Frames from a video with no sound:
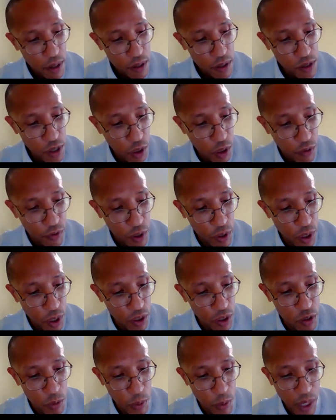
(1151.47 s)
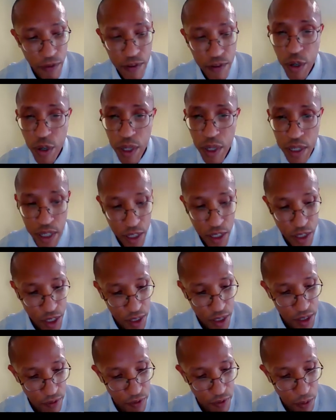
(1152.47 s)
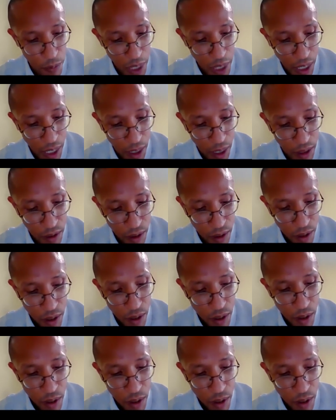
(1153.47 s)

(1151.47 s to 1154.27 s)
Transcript: So if you notice, we have two conditions of demand.